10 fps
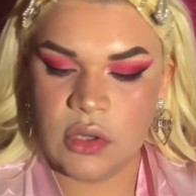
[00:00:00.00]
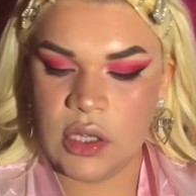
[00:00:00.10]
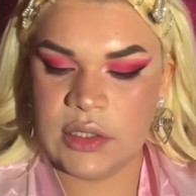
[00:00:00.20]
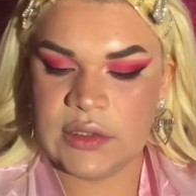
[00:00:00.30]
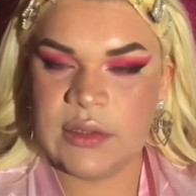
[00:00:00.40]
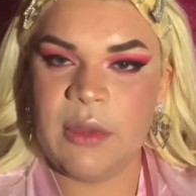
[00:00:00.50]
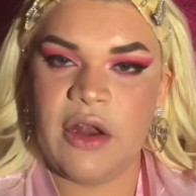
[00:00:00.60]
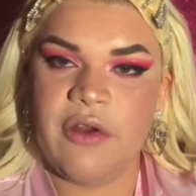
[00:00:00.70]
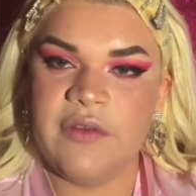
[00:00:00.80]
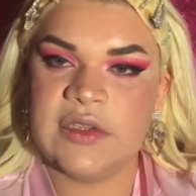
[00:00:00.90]
It doesn't
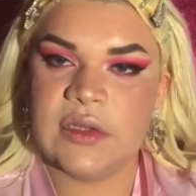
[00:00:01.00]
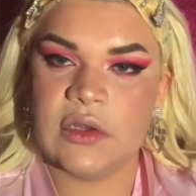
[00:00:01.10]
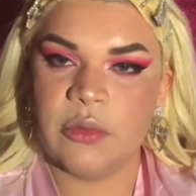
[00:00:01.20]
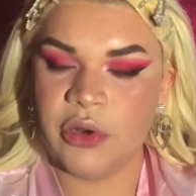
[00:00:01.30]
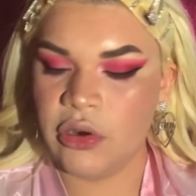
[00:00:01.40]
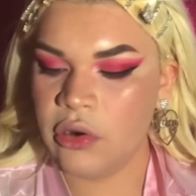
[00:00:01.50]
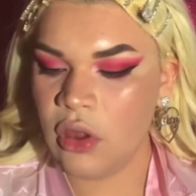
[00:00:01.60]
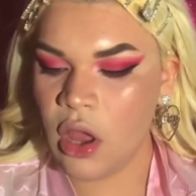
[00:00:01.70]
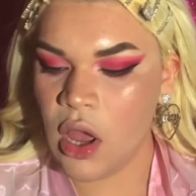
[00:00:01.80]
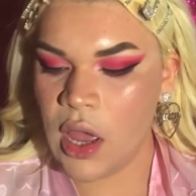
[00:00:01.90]
matter if it's a little bit or a
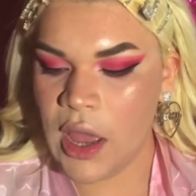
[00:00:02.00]
lot.